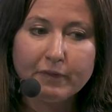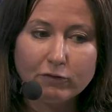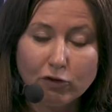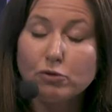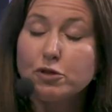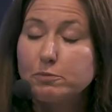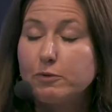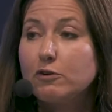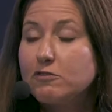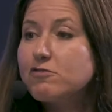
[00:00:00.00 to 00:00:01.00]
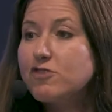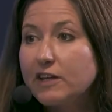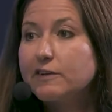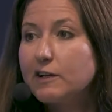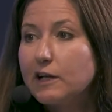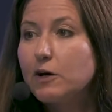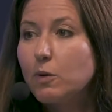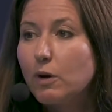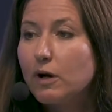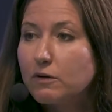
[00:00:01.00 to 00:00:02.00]
Social policy generally,
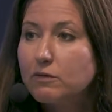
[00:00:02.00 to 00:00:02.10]
or